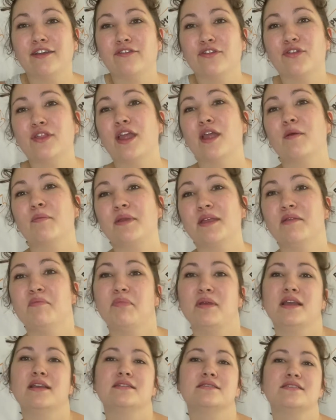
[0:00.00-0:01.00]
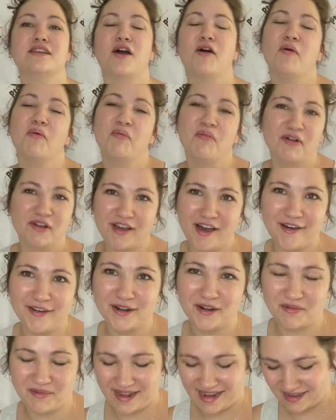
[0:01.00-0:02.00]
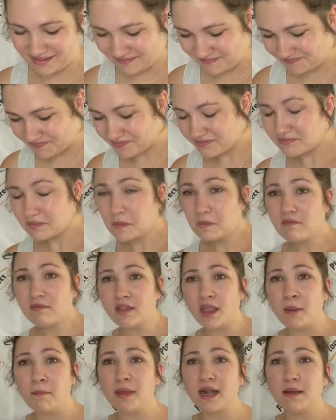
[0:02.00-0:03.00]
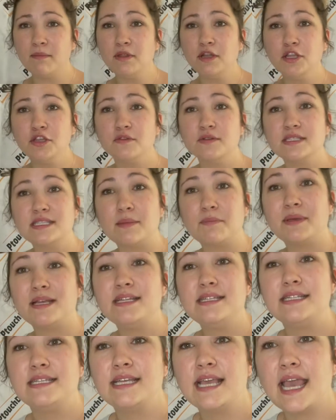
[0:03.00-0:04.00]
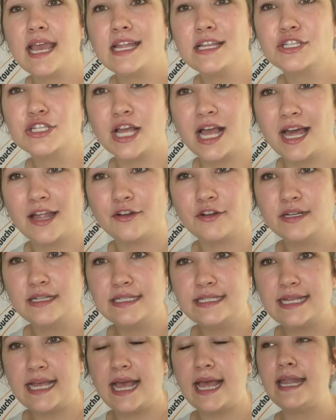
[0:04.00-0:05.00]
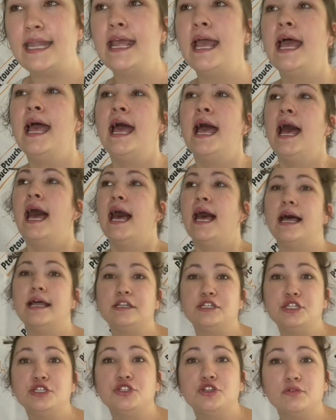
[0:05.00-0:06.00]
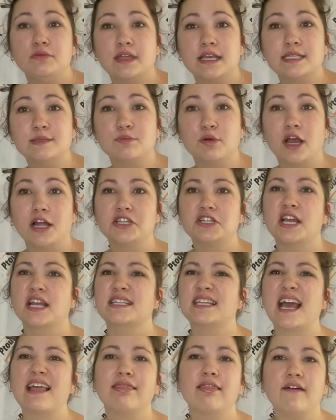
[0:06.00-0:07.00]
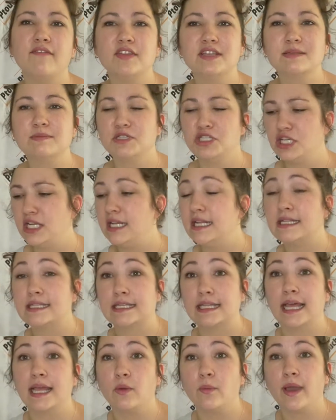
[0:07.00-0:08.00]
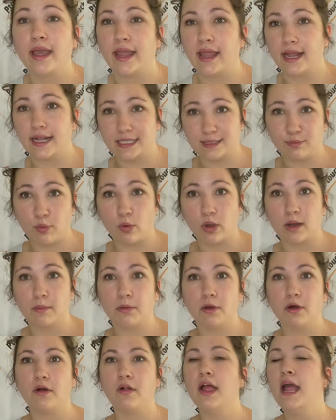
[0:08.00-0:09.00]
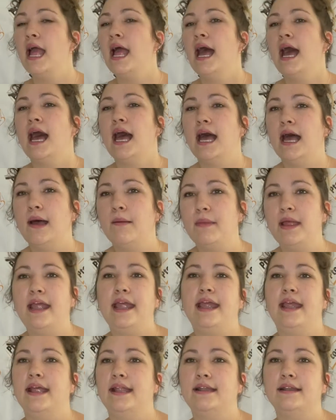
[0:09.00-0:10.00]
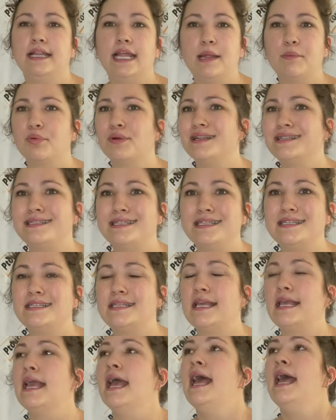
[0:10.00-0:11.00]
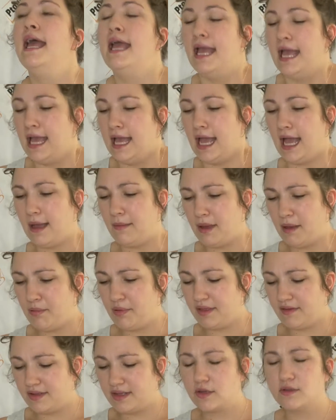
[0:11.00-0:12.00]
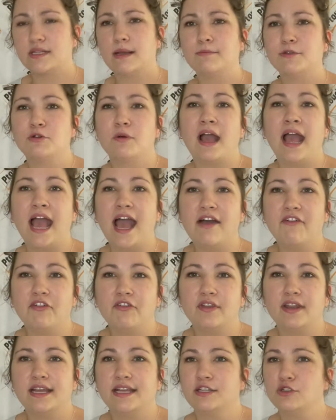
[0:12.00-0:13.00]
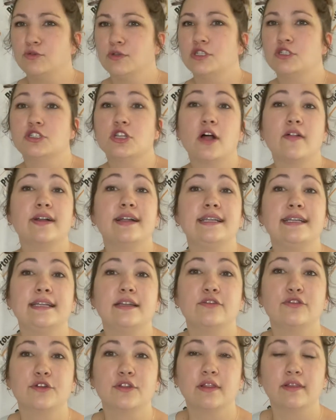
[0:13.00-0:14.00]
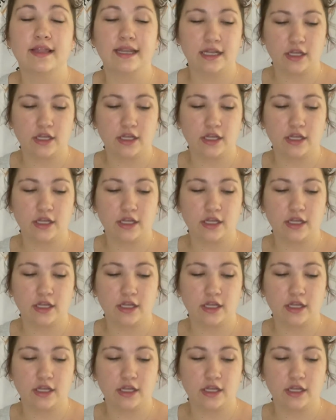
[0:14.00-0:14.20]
for the Airbnb. So we'll call it a win. But I'm going to use the PT-H110 to do this project. I love this machine. It's lightweight, it's portable, and it prints easy. I believe it goes up to 1/2 inch, which is all I needed for the linen